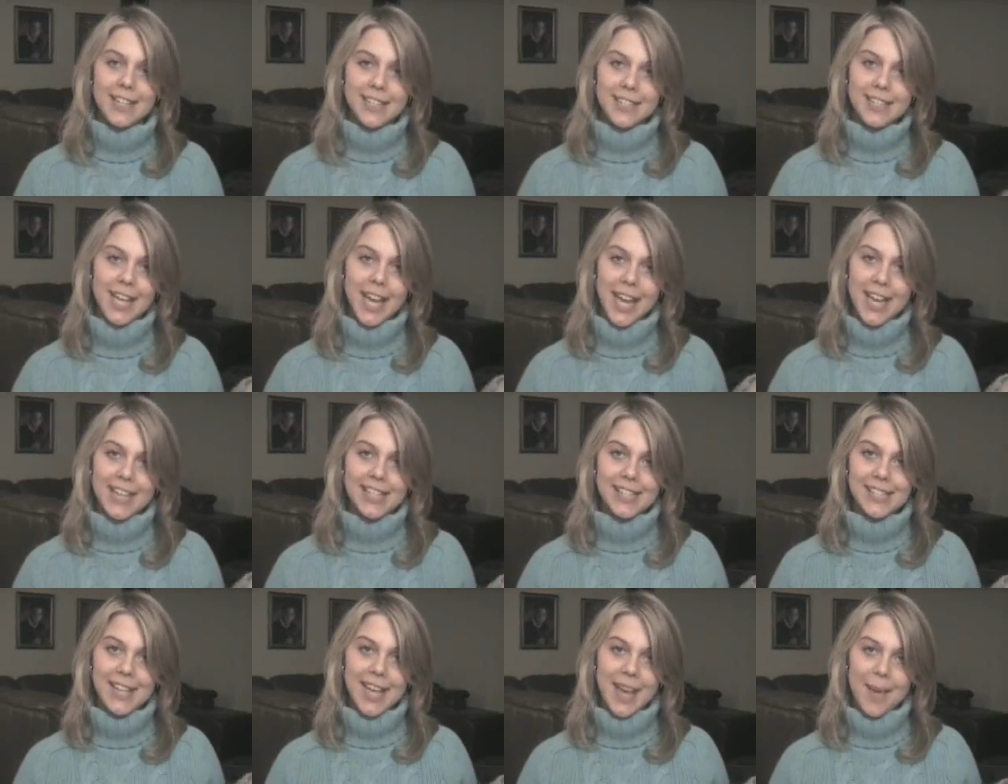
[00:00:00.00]

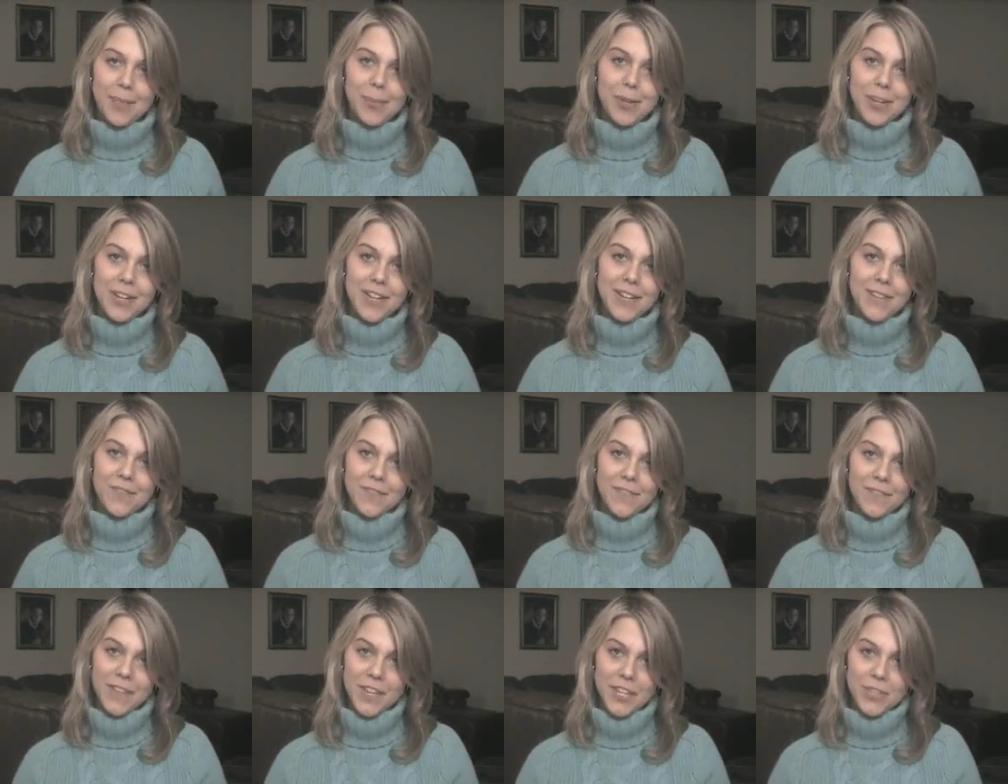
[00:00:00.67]
Tysabri
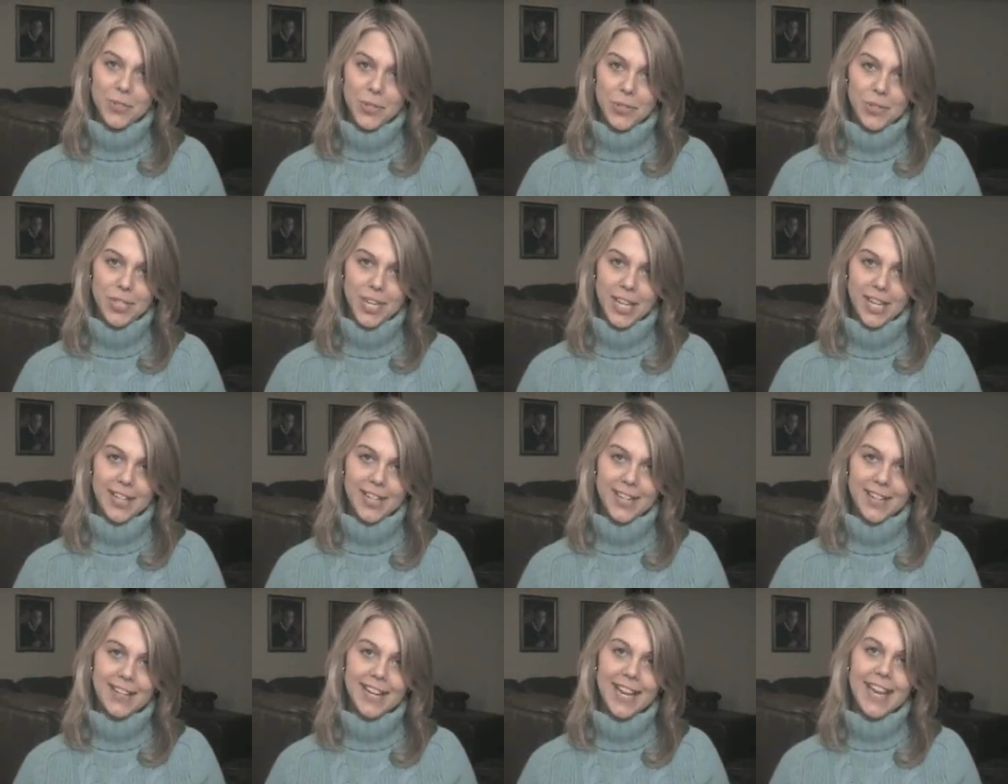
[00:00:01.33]

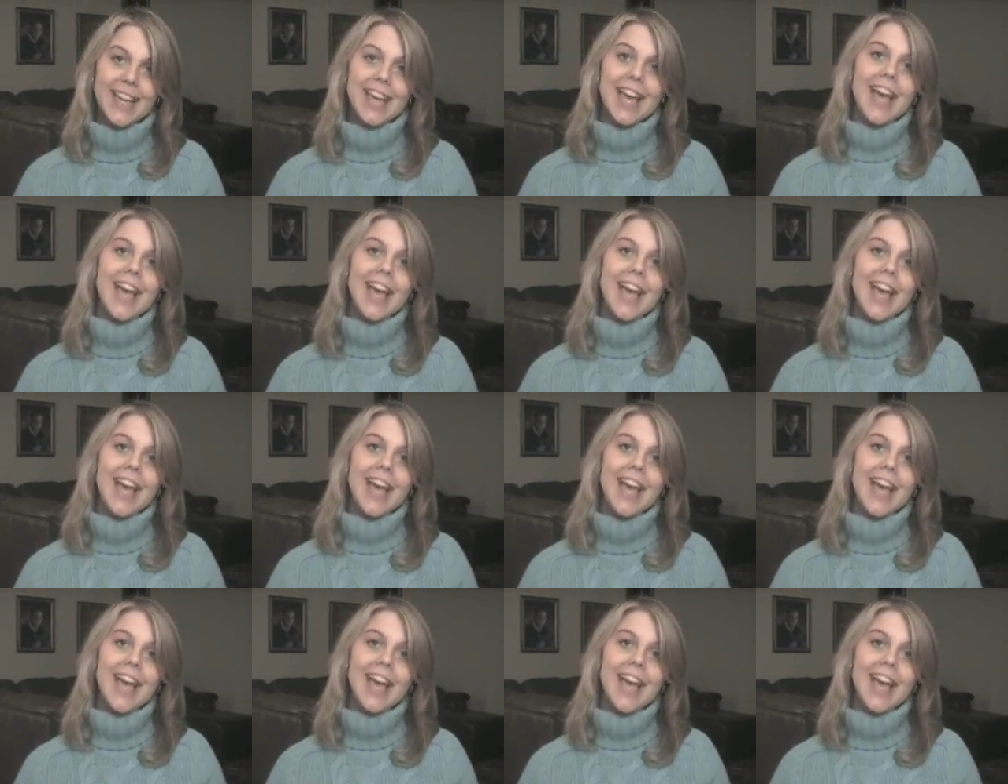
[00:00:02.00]
infusion,